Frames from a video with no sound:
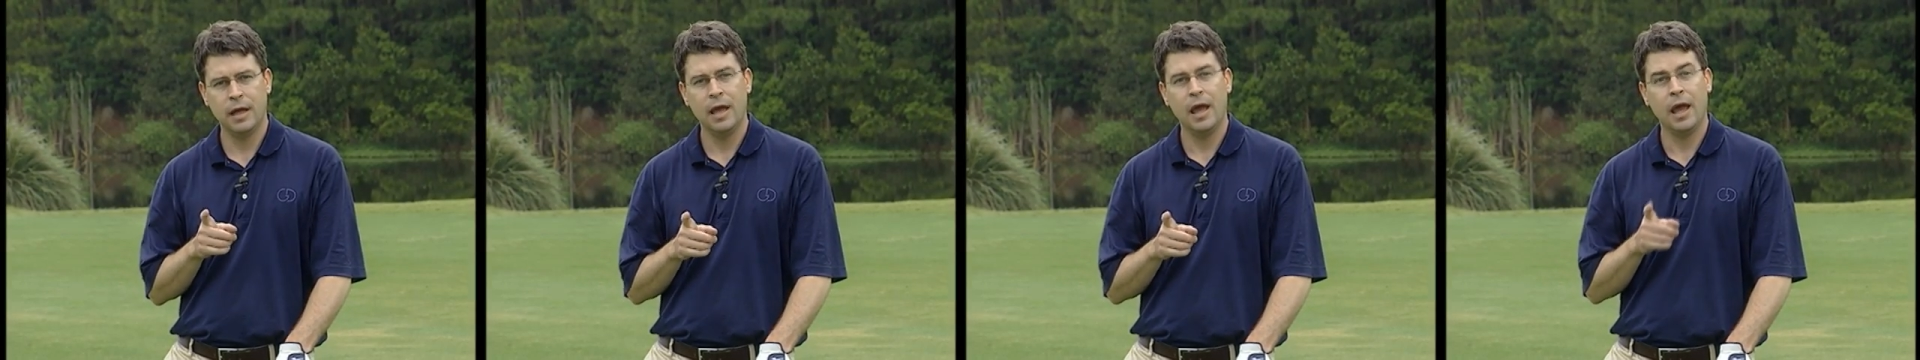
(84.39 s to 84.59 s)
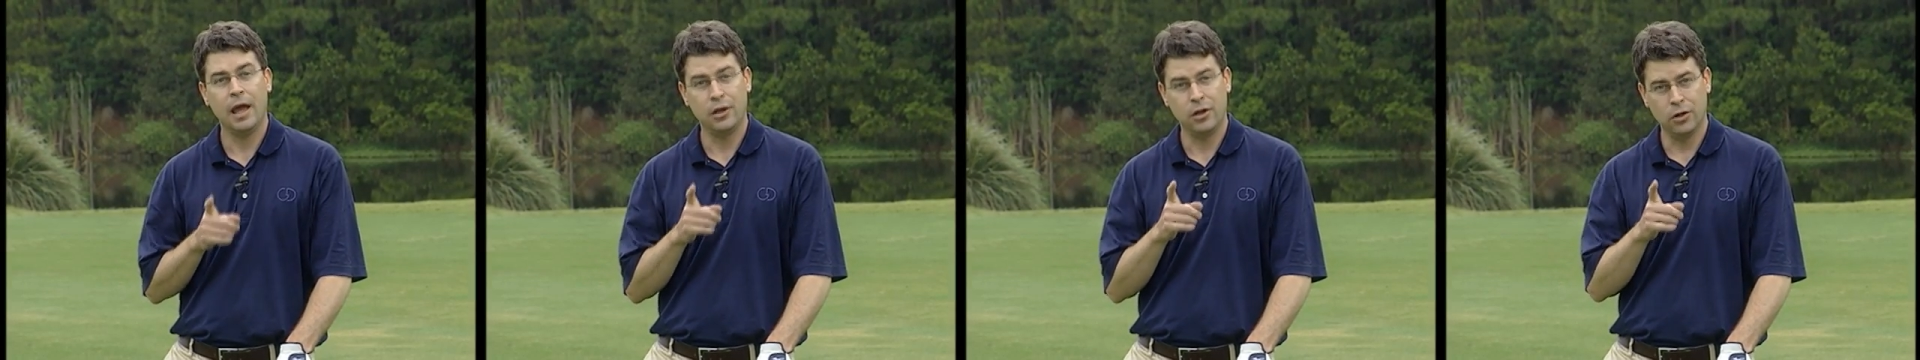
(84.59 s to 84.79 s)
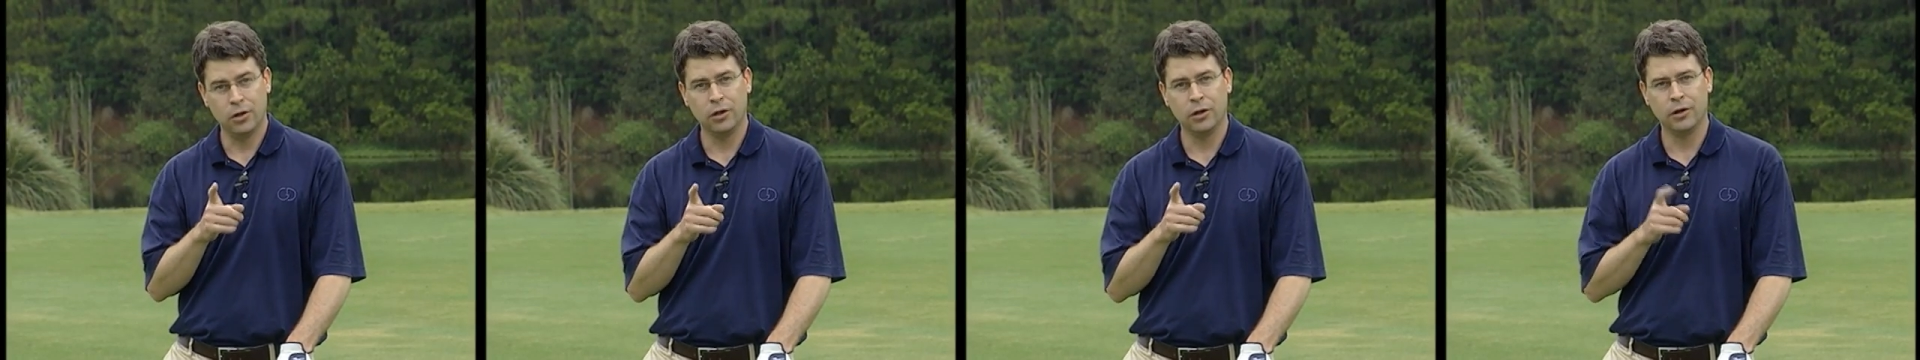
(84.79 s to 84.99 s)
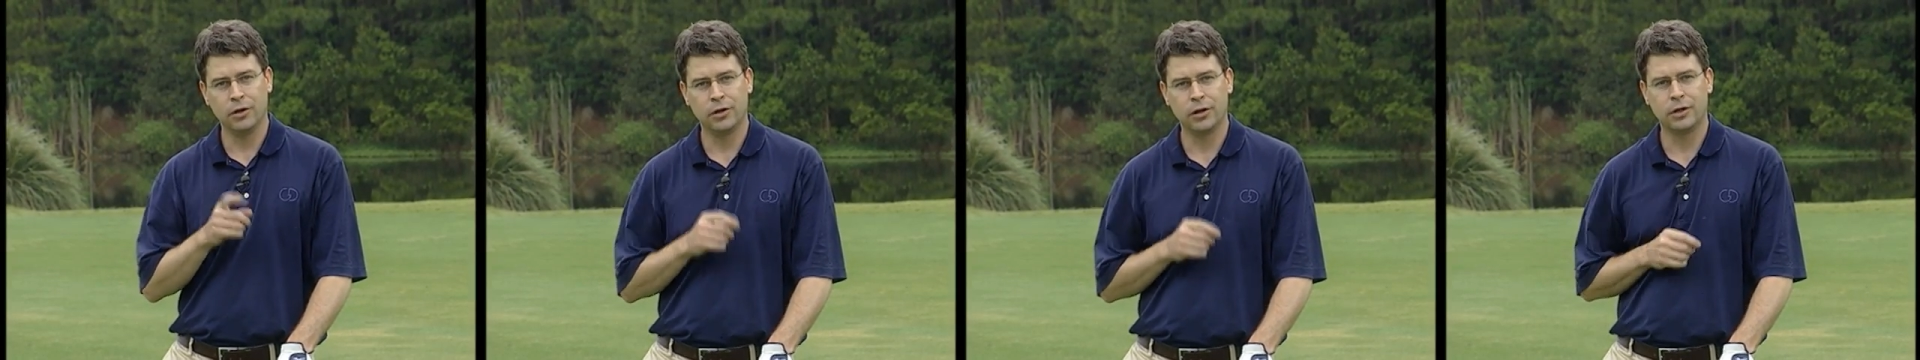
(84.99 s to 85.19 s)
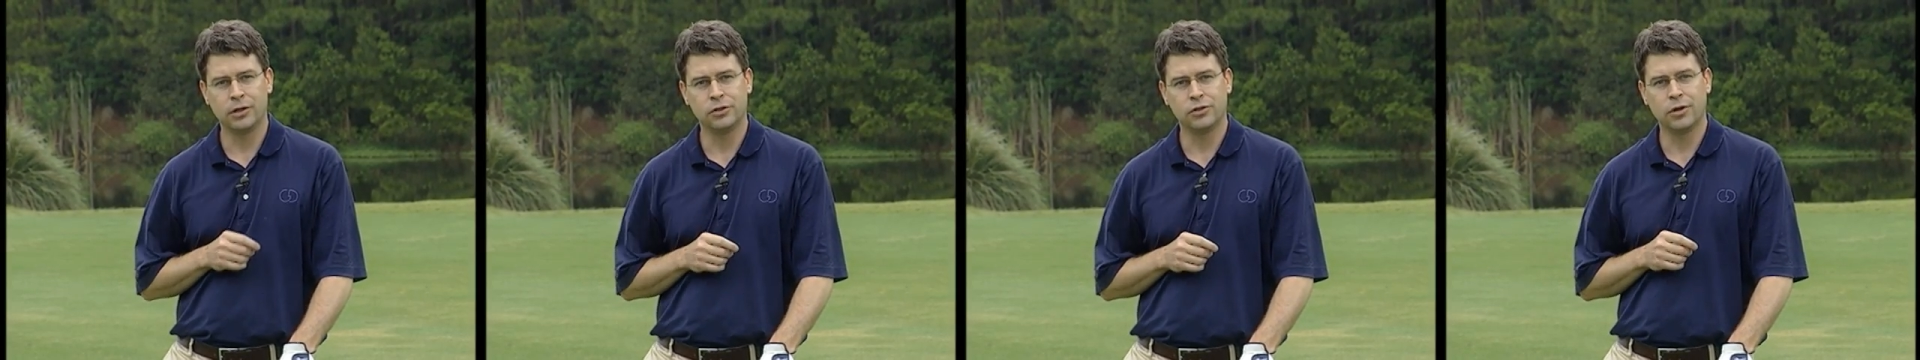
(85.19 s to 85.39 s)
and you'll learn
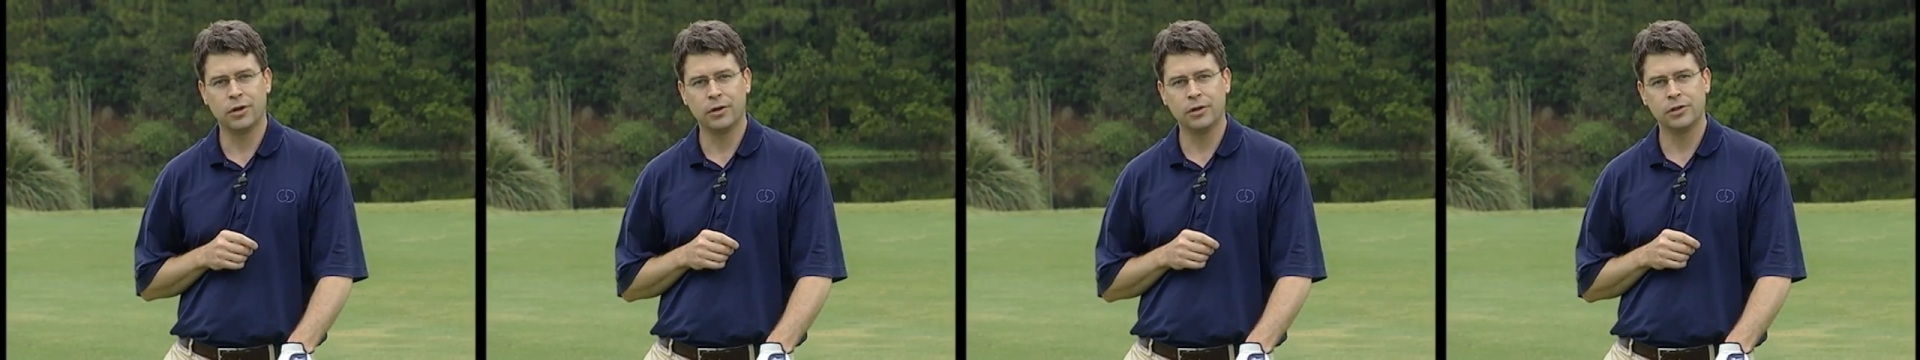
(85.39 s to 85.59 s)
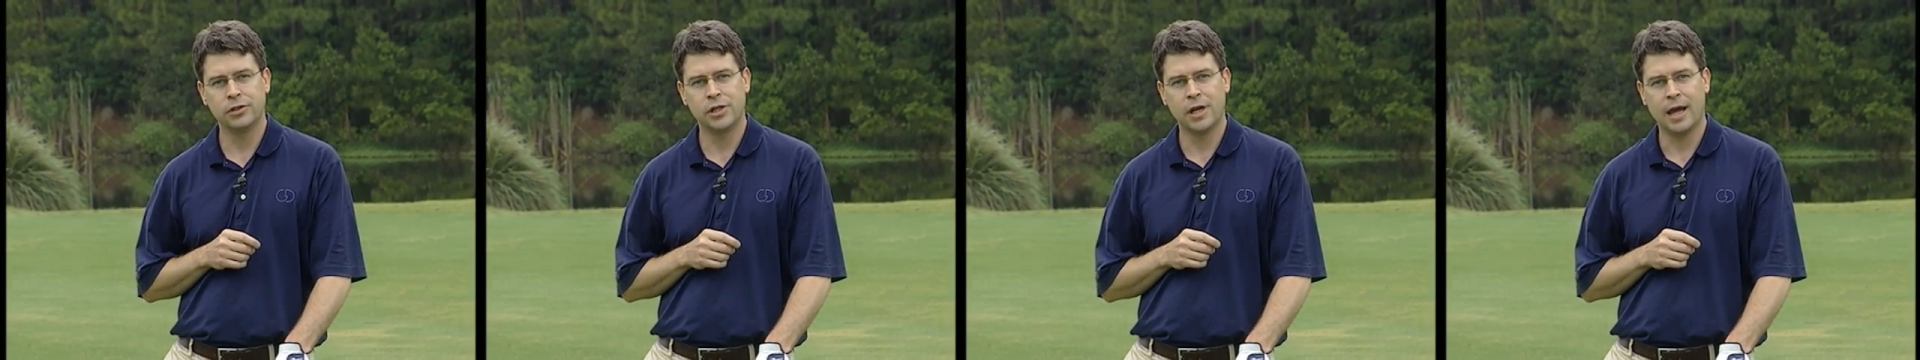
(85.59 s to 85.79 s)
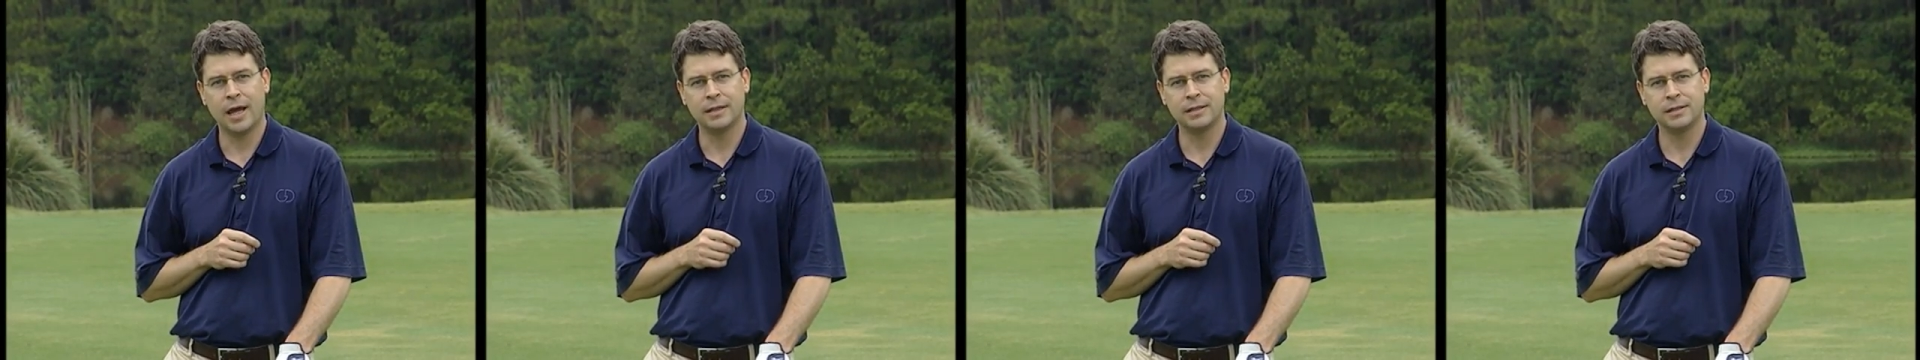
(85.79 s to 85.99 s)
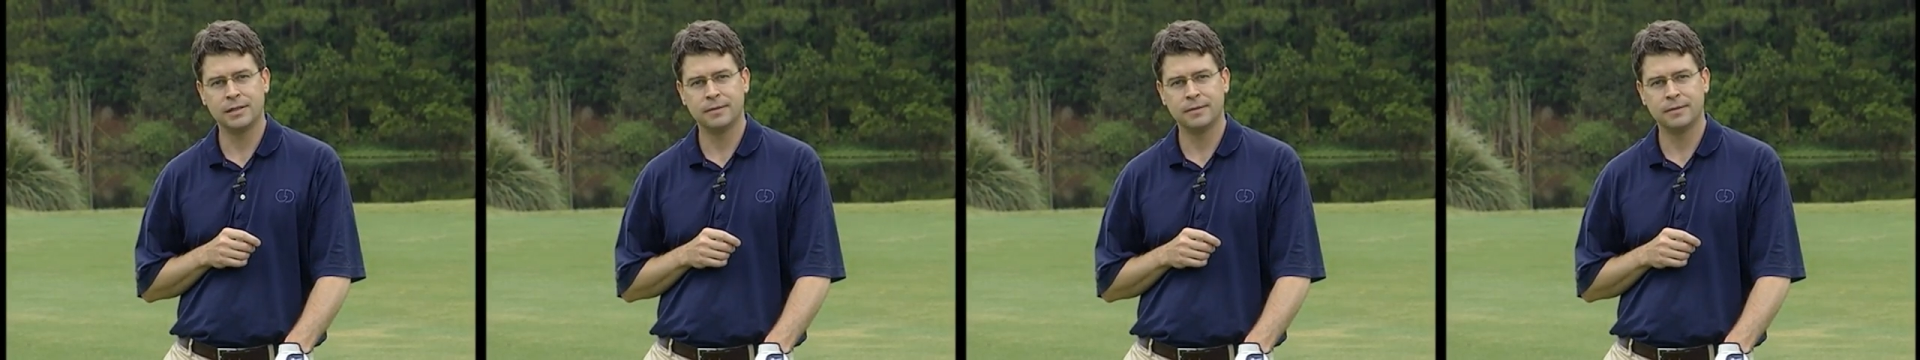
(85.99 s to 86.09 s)
to control your shot.